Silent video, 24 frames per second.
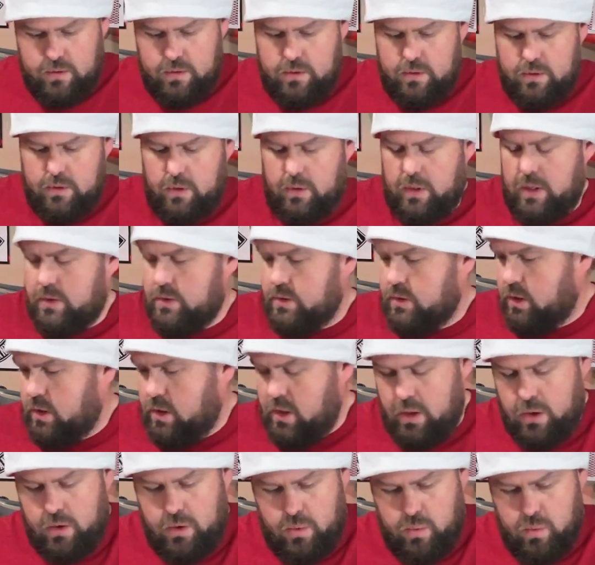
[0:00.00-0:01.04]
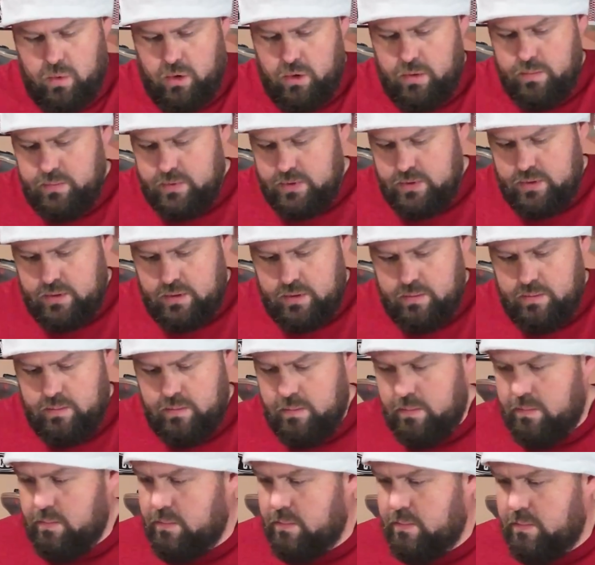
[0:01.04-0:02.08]
So these are the yellow ones.
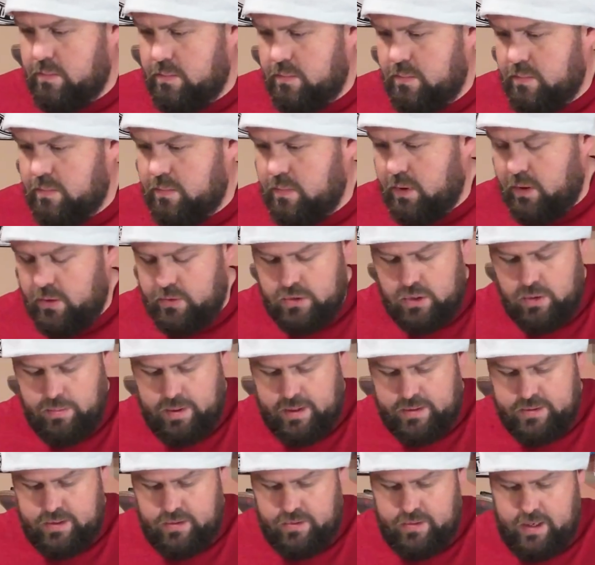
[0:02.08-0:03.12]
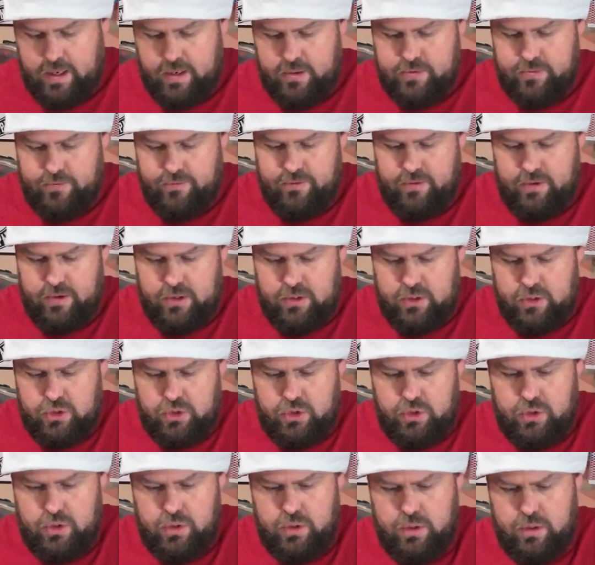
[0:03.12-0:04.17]
Also by 10,000
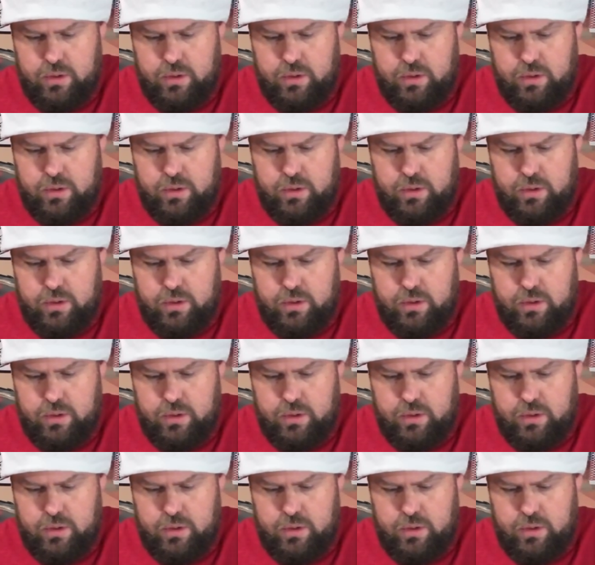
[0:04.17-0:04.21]
fish.